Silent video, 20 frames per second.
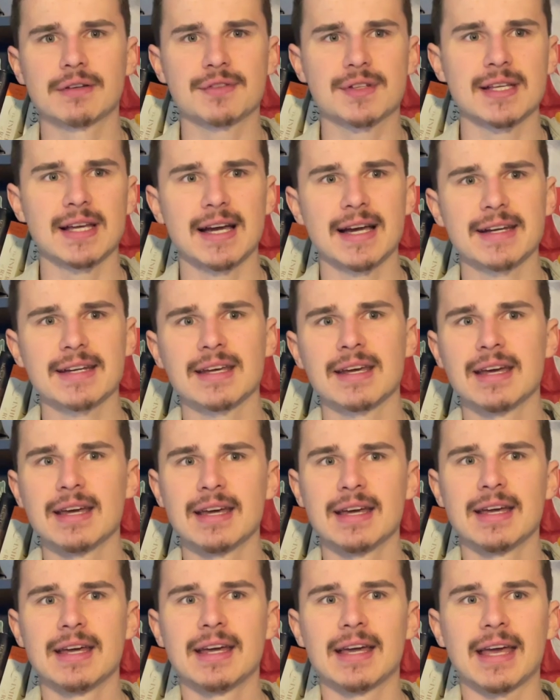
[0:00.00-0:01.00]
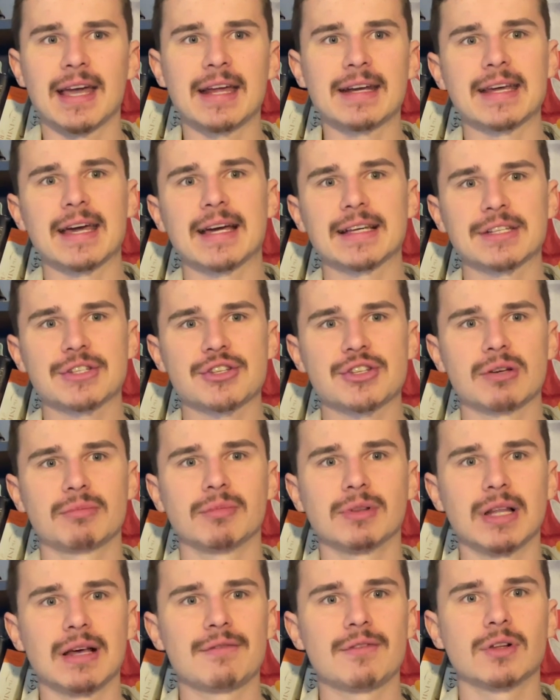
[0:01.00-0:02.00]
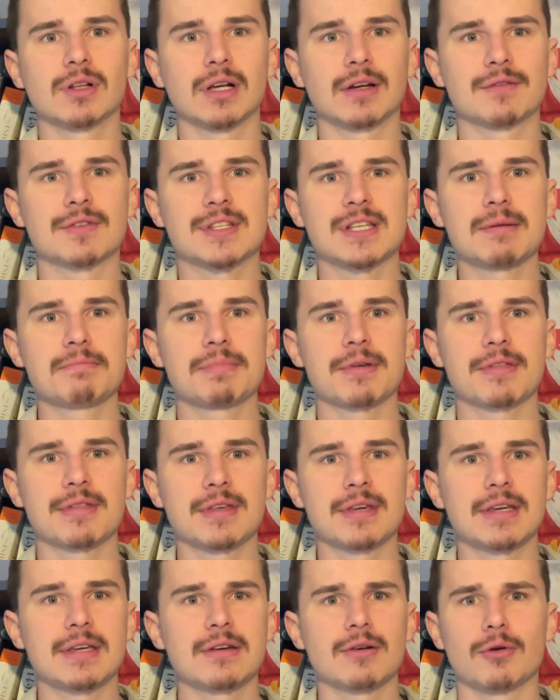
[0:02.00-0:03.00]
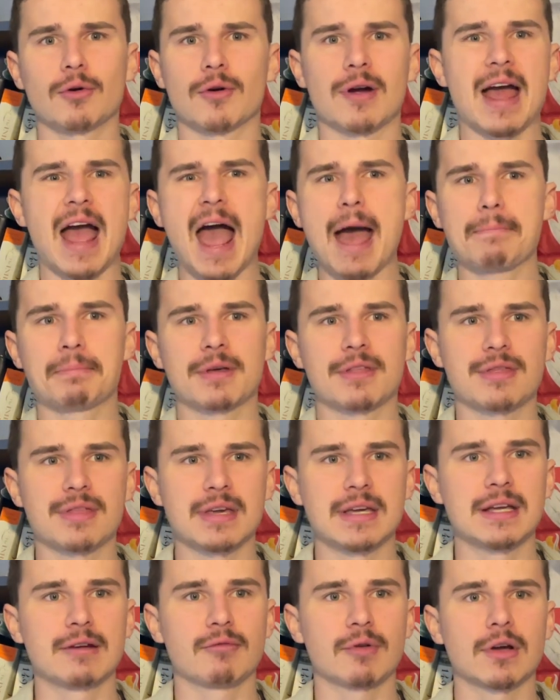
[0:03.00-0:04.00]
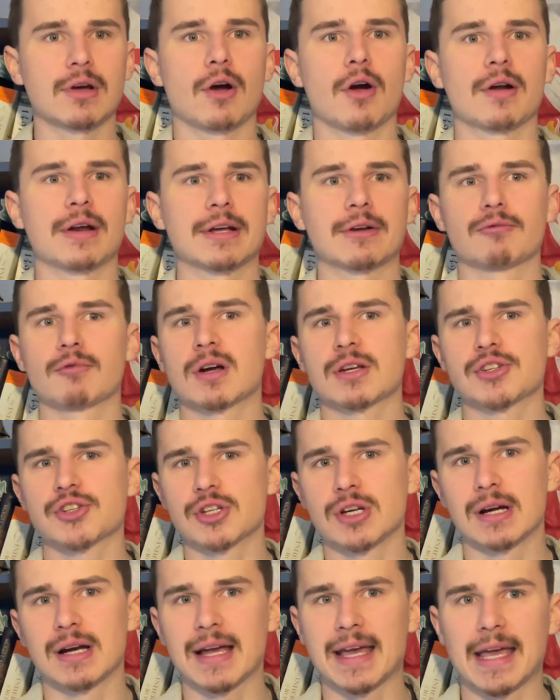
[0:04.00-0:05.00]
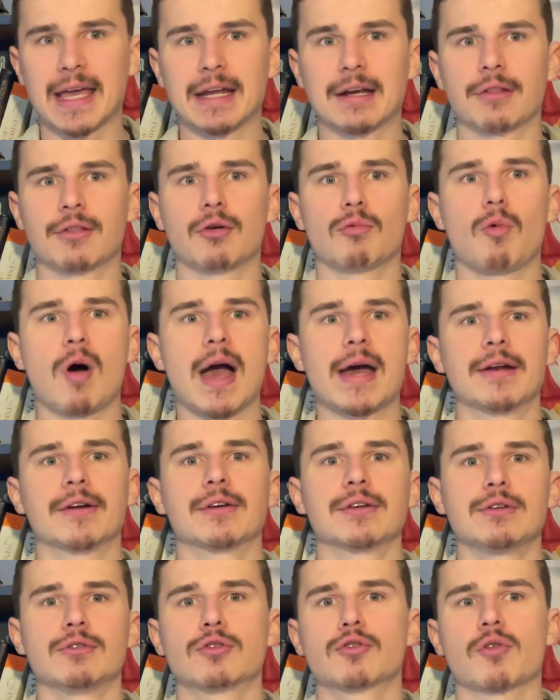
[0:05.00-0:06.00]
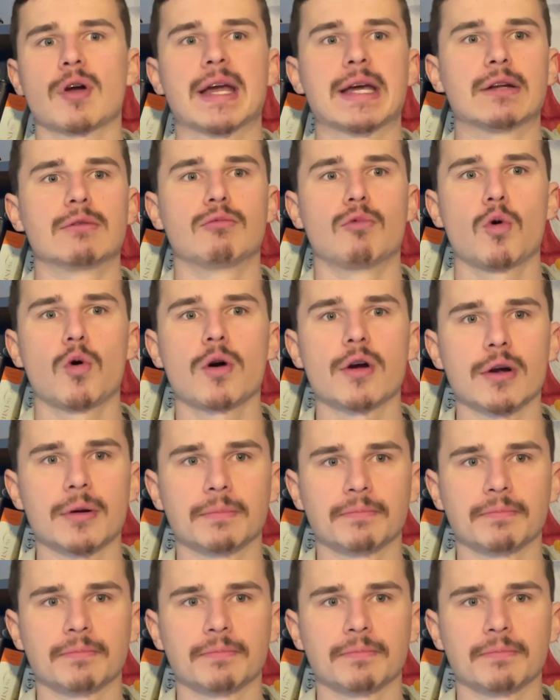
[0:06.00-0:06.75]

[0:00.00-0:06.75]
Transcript: side, and has some level of sympathy or apathy regarding Russia and the wider Ukraine war.